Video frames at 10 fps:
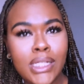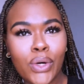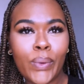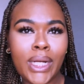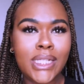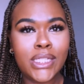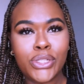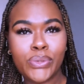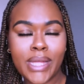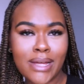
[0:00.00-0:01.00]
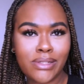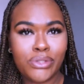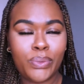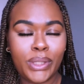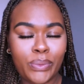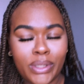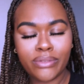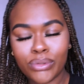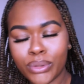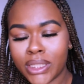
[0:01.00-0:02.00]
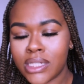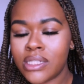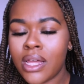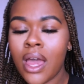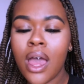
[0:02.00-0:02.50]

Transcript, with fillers: going into 2021 of course